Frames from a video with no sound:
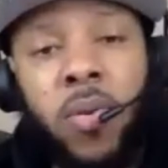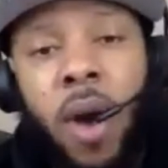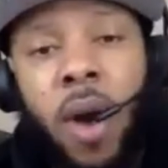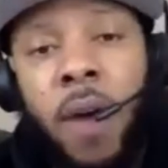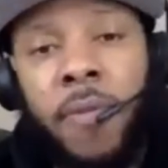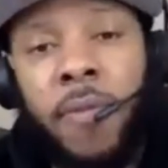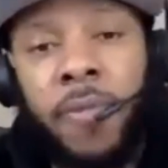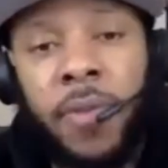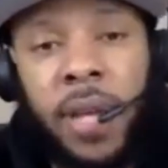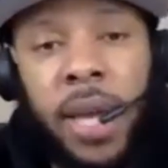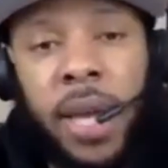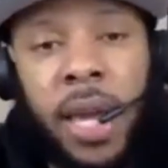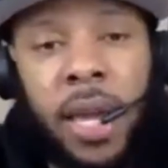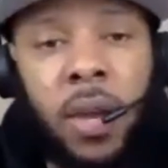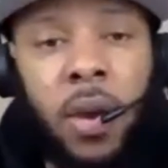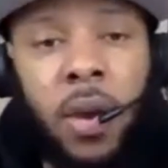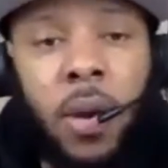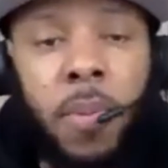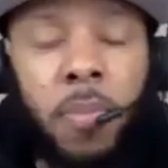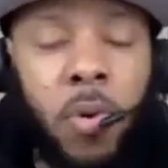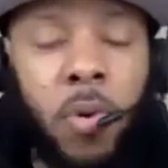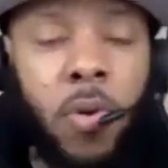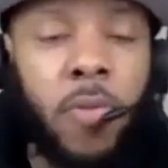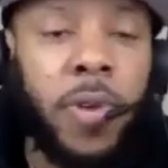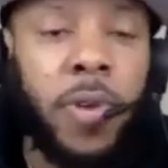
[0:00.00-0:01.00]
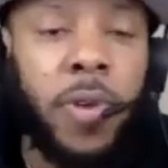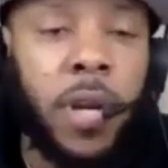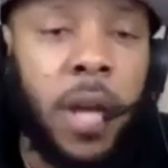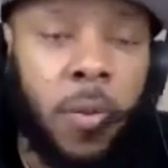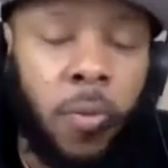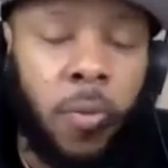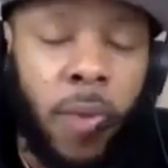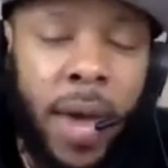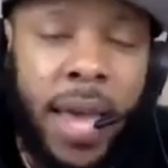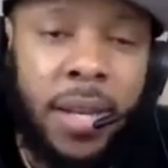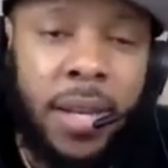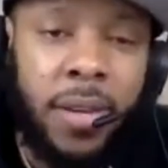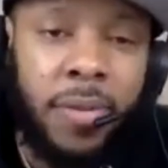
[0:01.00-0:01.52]
Bud Crawford and you're
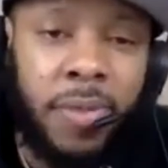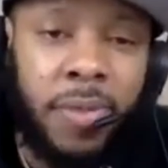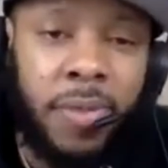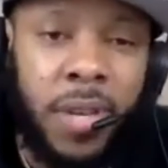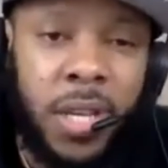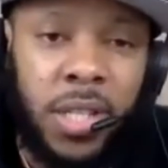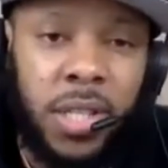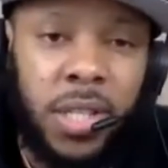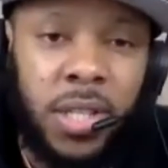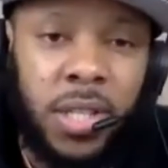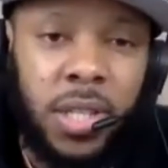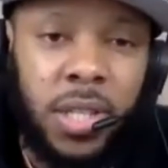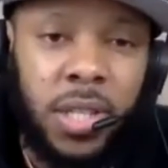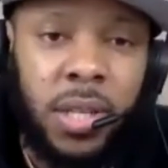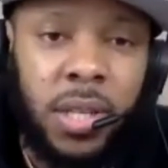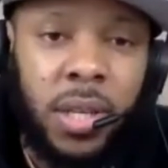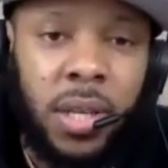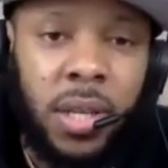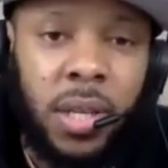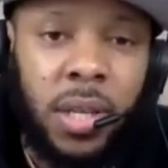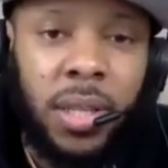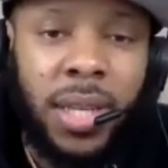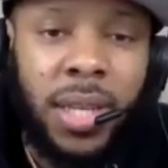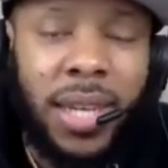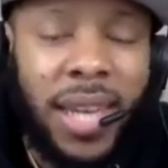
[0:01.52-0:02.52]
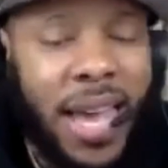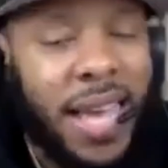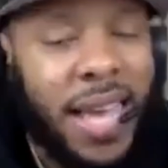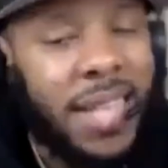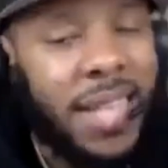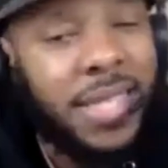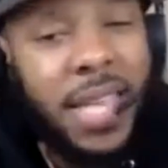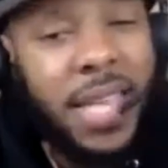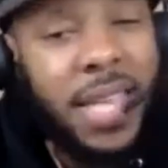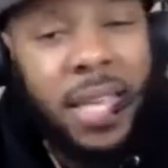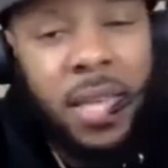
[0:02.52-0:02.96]
moving up weight divisions,